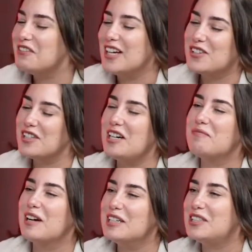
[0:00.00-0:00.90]
eventually
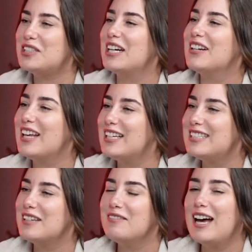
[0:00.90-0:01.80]
I'll probably share that
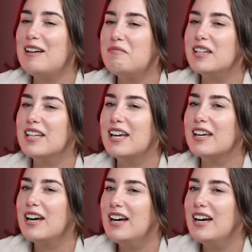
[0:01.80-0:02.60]
sometime. But like,